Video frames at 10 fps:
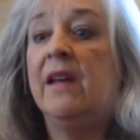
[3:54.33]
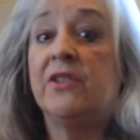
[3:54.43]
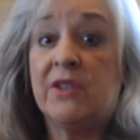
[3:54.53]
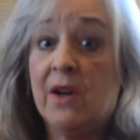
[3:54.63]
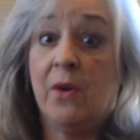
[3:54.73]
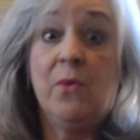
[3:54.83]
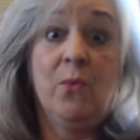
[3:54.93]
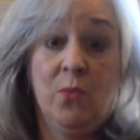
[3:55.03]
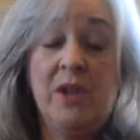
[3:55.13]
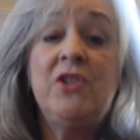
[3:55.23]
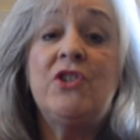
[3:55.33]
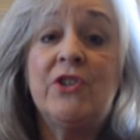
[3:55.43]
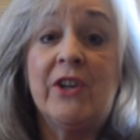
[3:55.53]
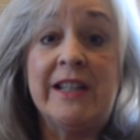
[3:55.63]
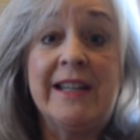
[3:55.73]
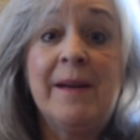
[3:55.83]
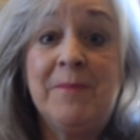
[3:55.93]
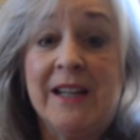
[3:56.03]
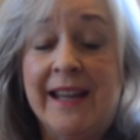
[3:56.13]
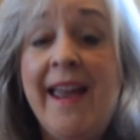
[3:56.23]
So once you're adept
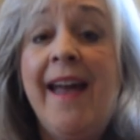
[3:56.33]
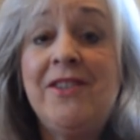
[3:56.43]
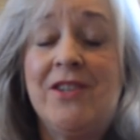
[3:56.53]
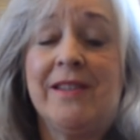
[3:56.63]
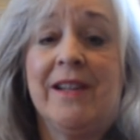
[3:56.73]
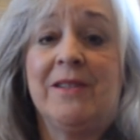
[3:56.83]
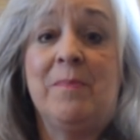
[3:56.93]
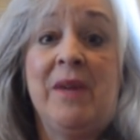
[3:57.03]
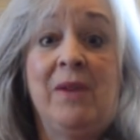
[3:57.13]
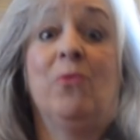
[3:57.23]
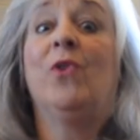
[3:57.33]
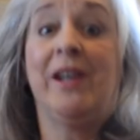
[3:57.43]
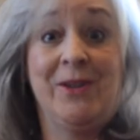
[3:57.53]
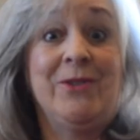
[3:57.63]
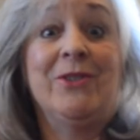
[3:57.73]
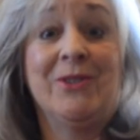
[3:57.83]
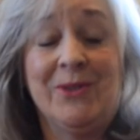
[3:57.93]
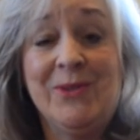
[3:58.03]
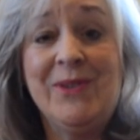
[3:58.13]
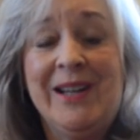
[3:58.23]
at catching the lament, what
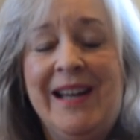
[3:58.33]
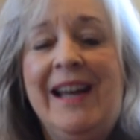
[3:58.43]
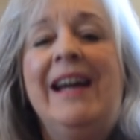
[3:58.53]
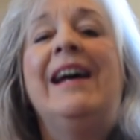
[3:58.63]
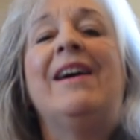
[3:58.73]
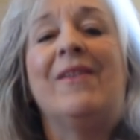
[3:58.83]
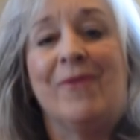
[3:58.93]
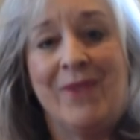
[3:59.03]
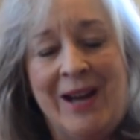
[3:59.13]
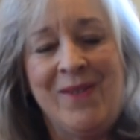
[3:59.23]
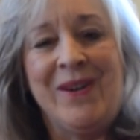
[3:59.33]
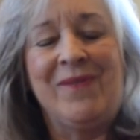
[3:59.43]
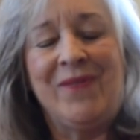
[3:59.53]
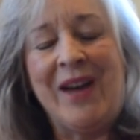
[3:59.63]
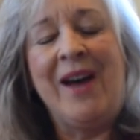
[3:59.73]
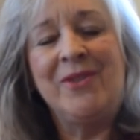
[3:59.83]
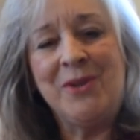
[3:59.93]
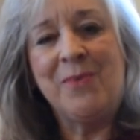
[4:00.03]
do? Well, we found a